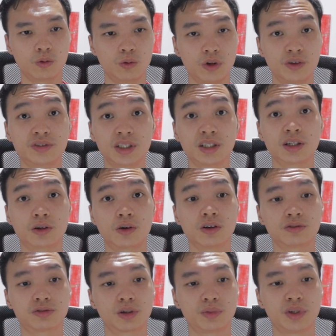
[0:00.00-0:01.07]
We've seen a
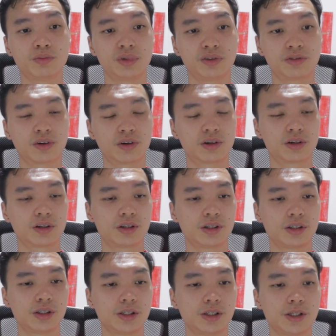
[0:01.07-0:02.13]
goal from him before.
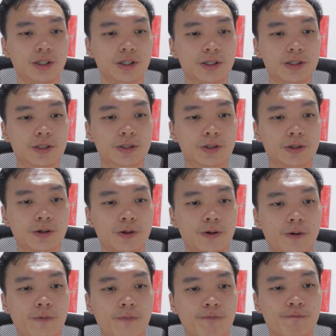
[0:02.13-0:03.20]

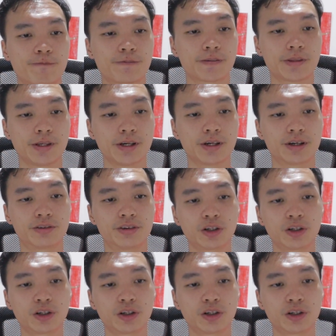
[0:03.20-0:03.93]
So yeah,